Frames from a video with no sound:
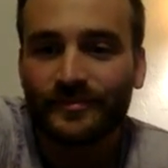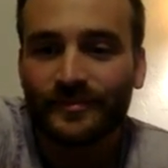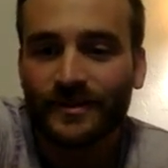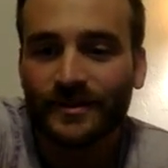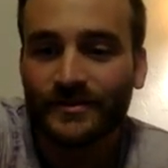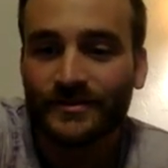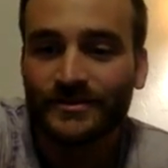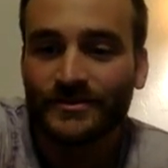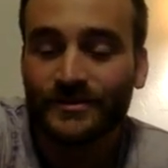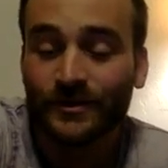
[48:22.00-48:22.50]

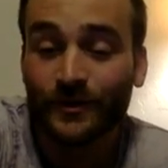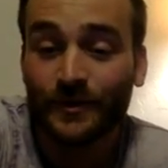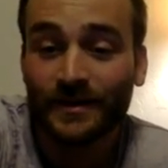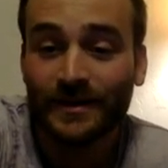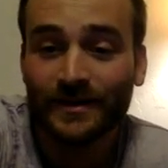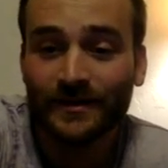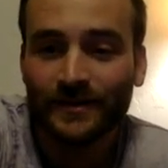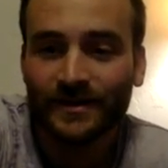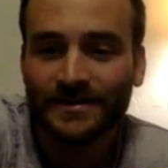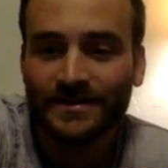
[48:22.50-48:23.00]
there's so
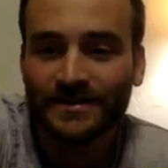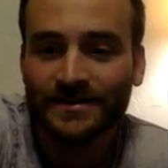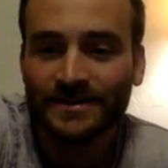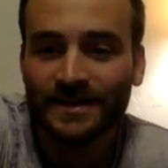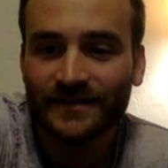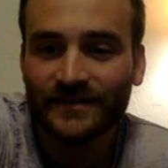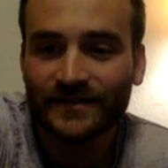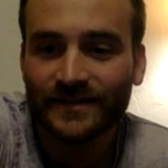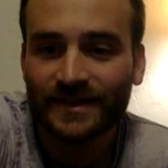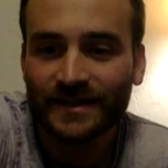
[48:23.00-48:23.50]
many questions,
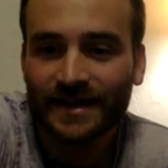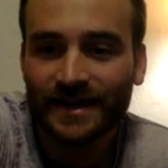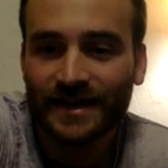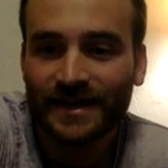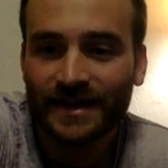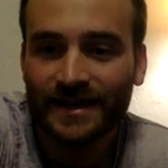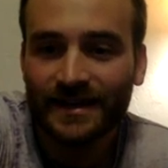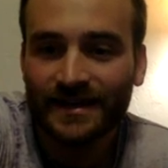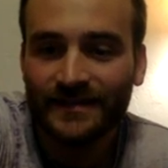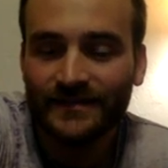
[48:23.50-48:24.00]
I feel like I
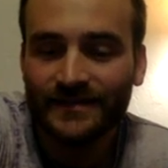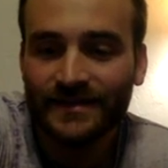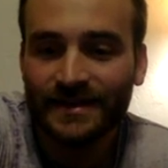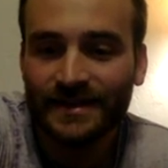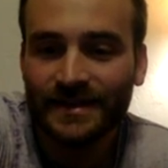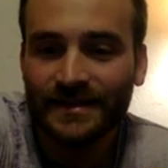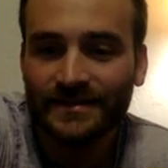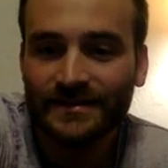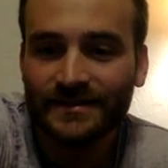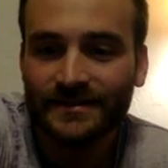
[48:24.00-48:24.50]
can't even
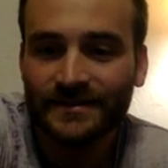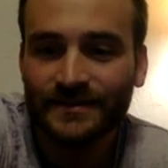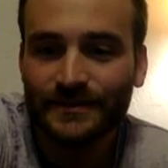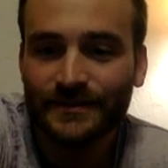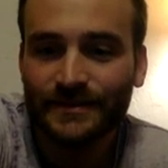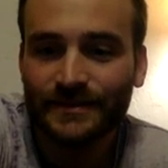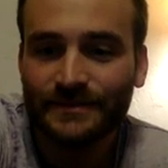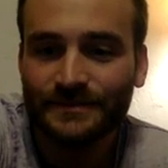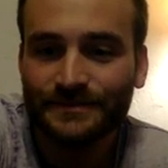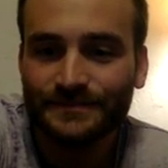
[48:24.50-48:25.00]
answer them
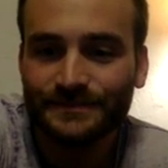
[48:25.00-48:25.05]
all.